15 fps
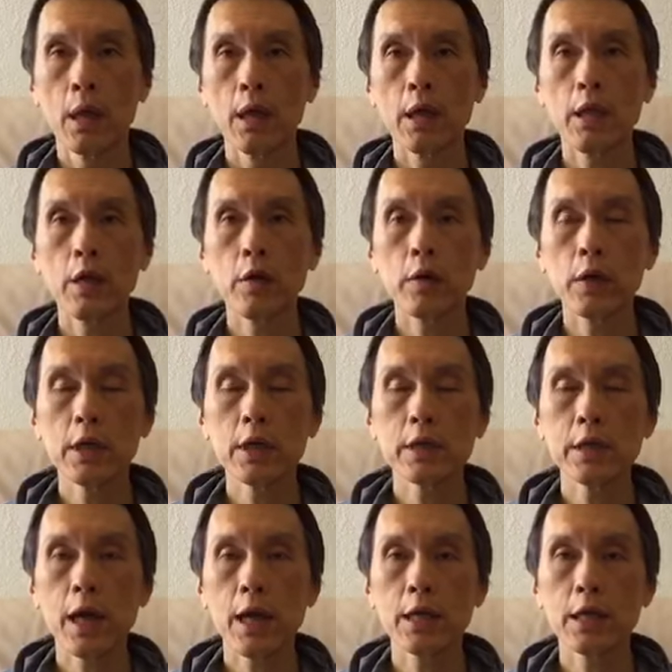Hello, it
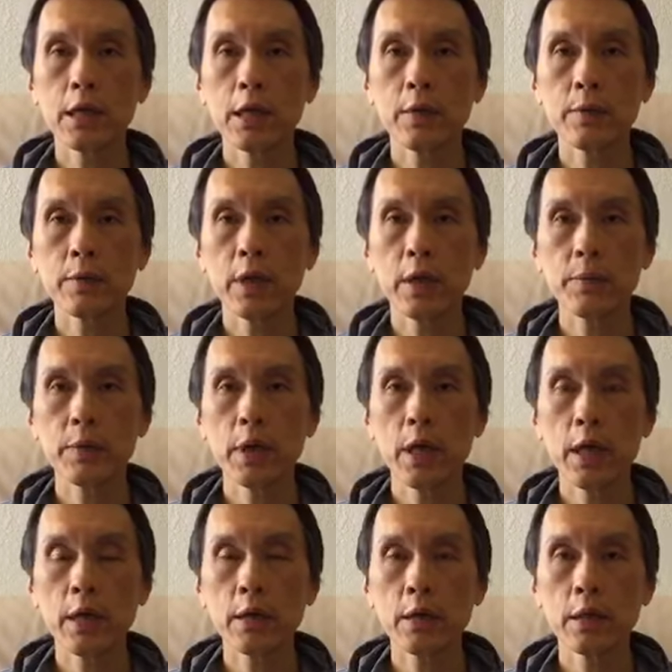is iYikKam time
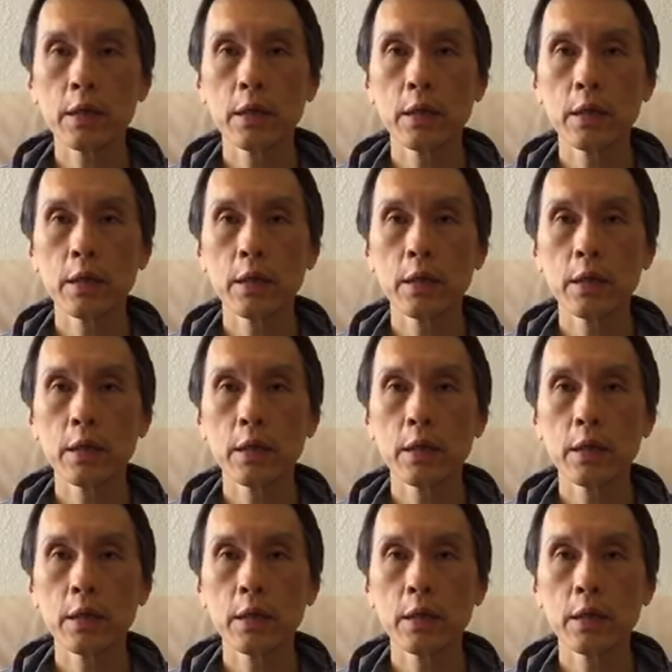again.